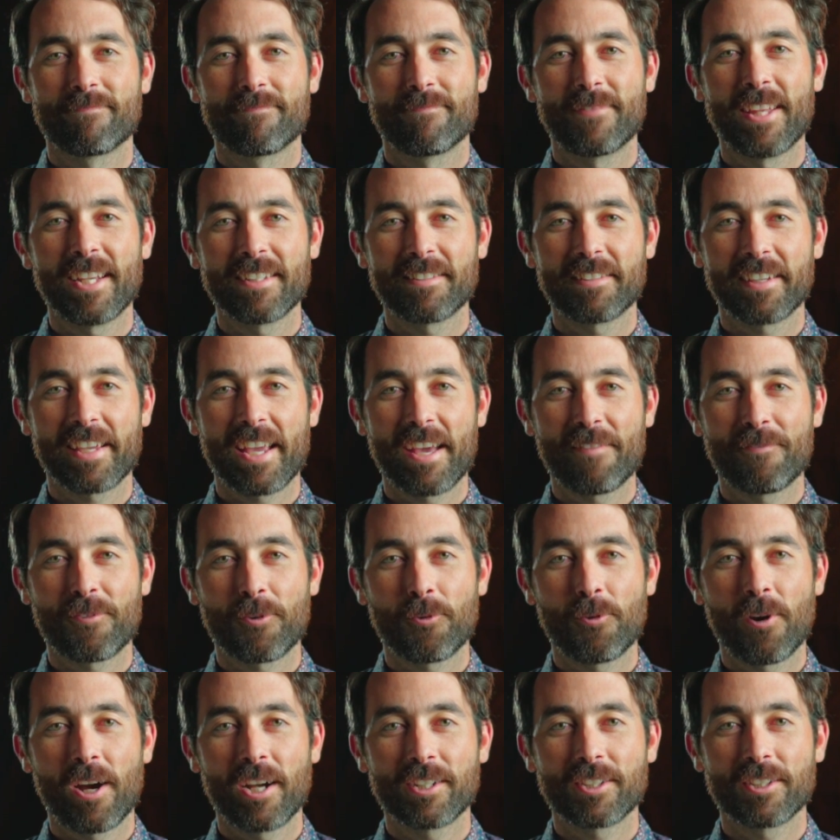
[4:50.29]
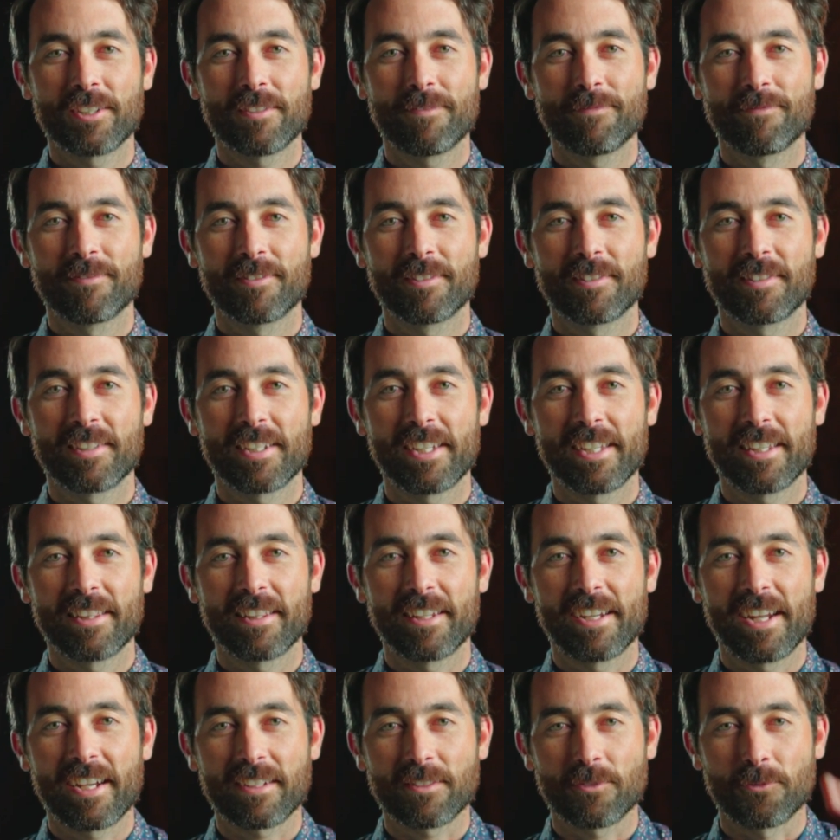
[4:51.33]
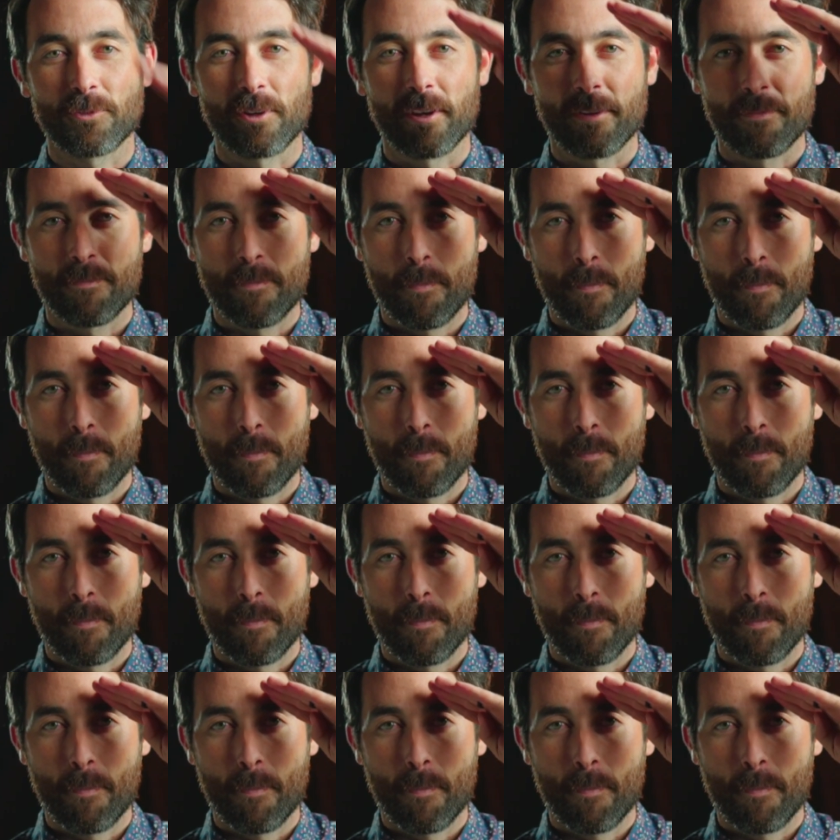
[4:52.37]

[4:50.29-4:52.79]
Thanks again for watching. See you in the next one.